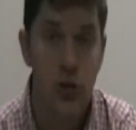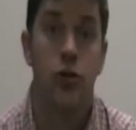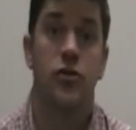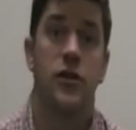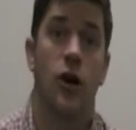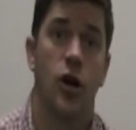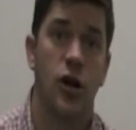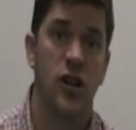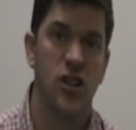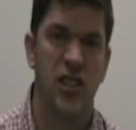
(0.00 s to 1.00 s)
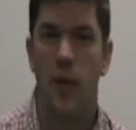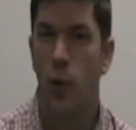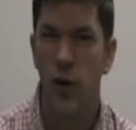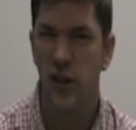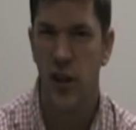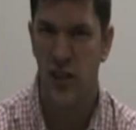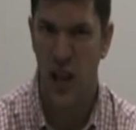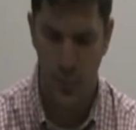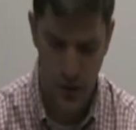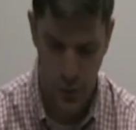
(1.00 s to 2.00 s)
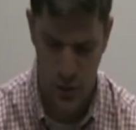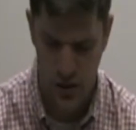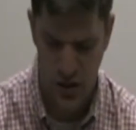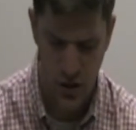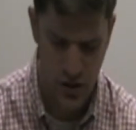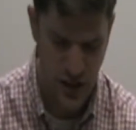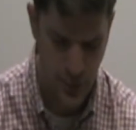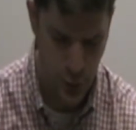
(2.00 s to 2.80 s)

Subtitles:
using our clear tape or the duct tape, either one. The clear tape